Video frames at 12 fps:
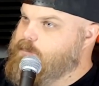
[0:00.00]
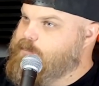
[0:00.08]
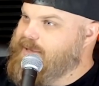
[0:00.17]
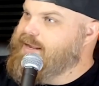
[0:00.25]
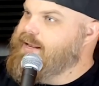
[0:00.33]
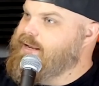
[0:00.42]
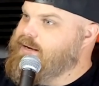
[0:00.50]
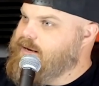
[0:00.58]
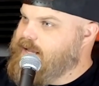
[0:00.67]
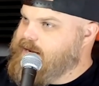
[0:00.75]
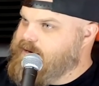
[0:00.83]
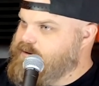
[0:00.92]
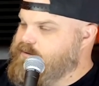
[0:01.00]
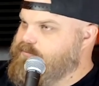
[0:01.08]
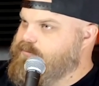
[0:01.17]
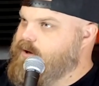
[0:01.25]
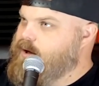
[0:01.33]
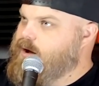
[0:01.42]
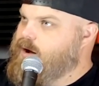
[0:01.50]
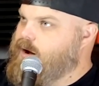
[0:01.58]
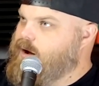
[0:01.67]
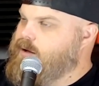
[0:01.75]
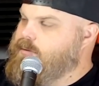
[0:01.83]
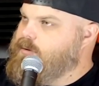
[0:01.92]
been a negative,
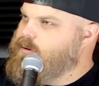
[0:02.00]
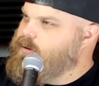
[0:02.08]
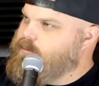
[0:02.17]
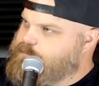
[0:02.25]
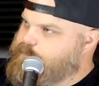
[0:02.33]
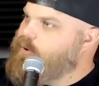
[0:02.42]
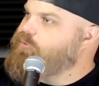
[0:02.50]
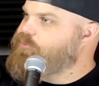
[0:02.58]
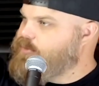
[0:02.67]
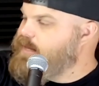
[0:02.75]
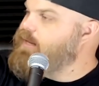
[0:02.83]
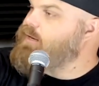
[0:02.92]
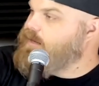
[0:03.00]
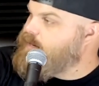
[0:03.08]
uh, both in